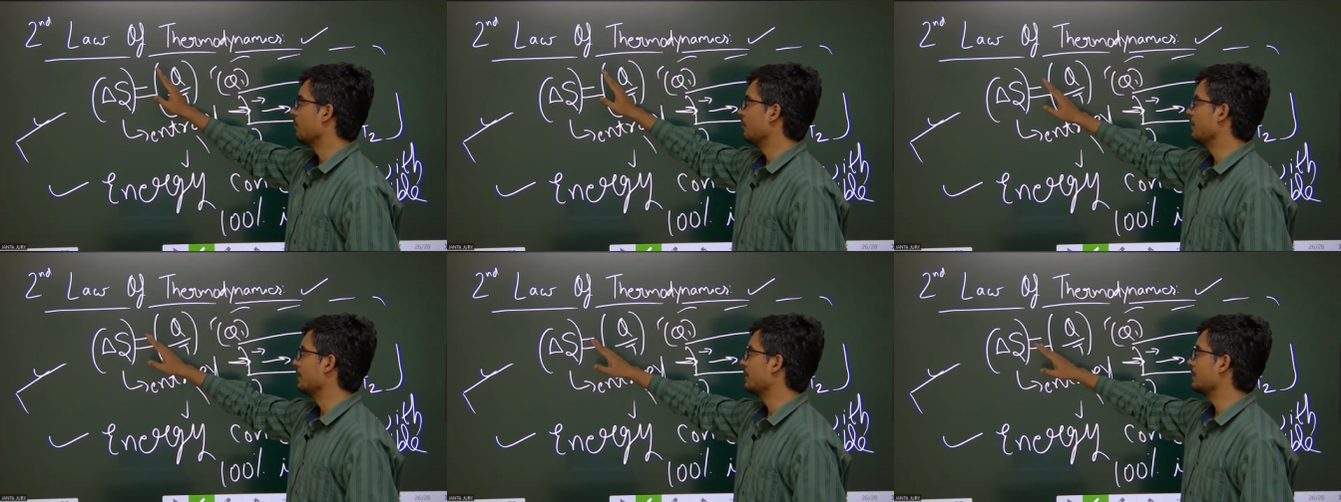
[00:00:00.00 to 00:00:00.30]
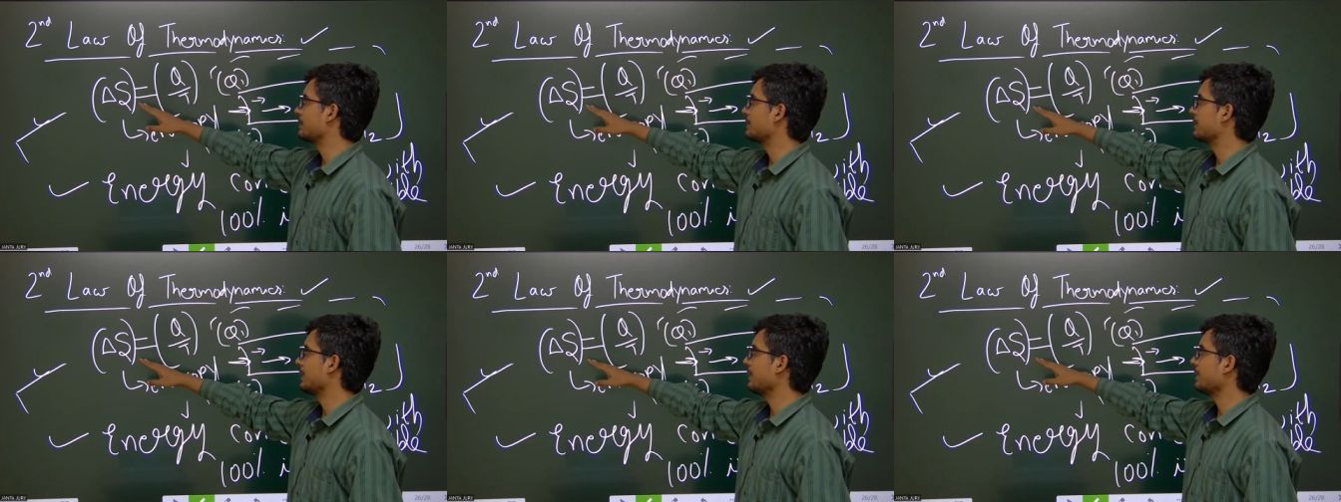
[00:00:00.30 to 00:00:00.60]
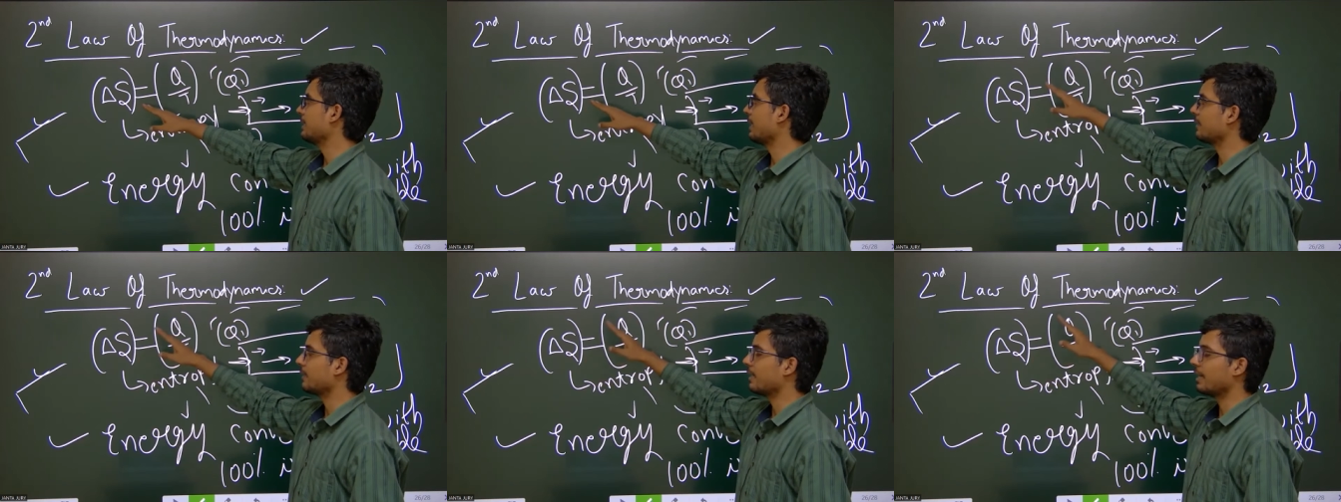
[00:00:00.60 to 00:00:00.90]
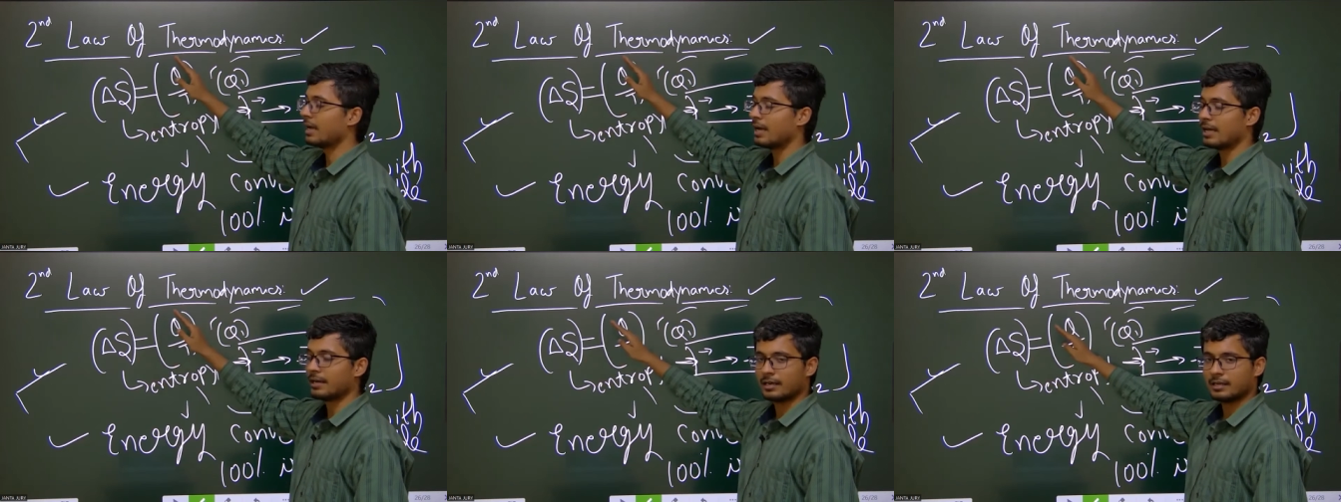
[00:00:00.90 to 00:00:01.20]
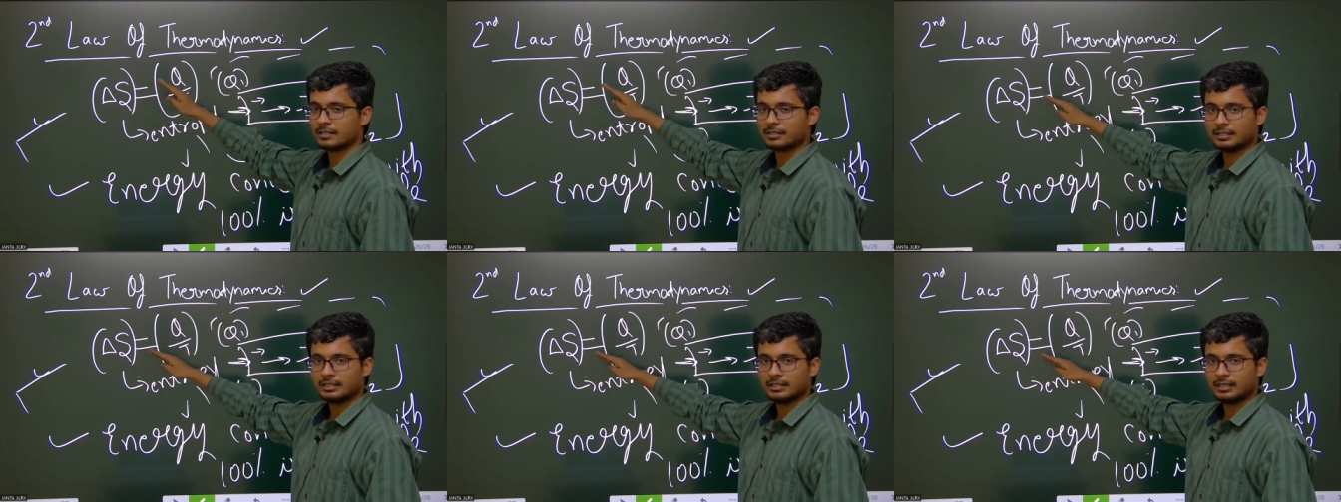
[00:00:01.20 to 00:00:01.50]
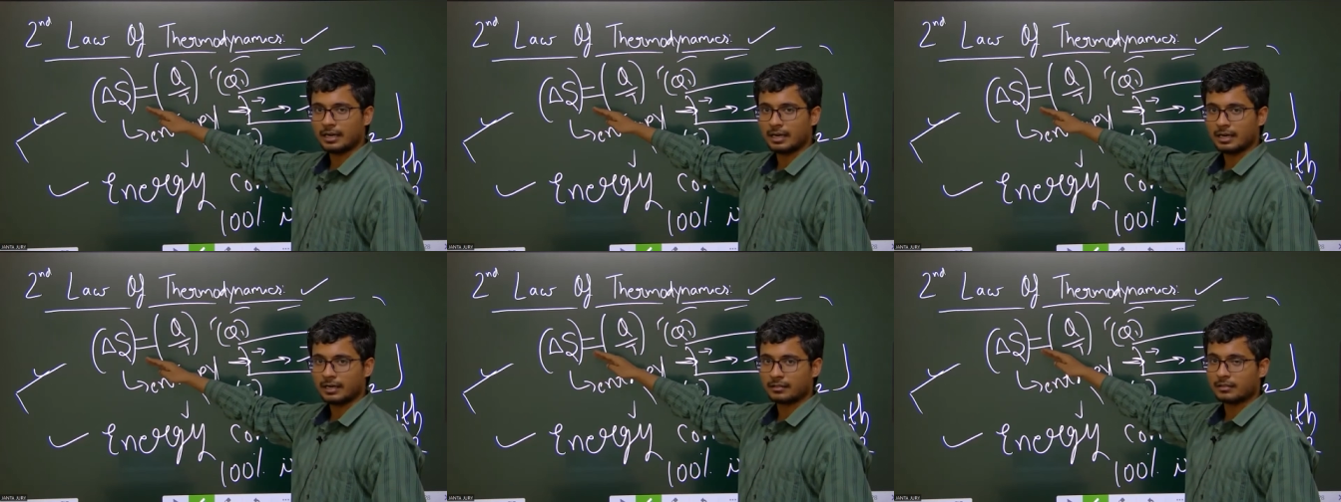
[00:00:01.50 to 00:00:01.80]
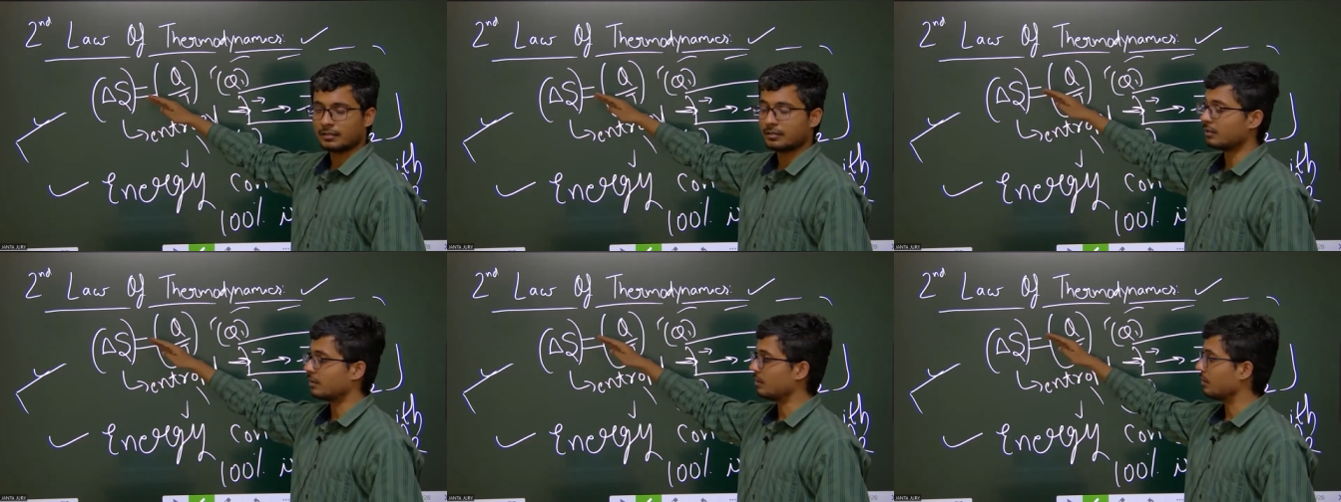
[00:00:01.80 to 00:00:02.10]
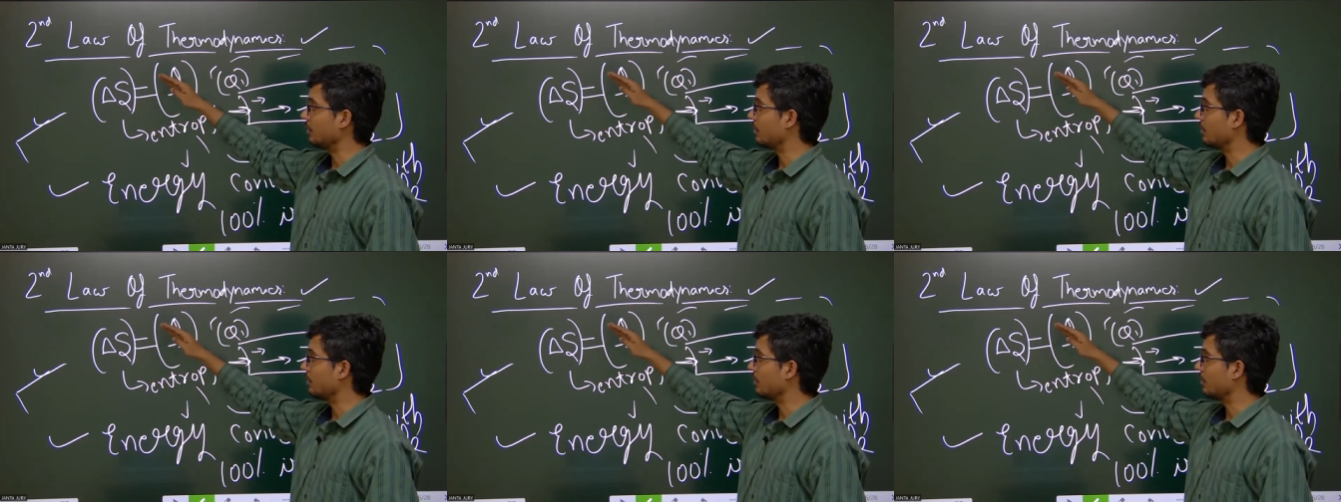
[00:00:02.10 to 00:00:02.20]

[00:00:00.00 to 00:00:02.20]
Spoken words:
which state that the energy at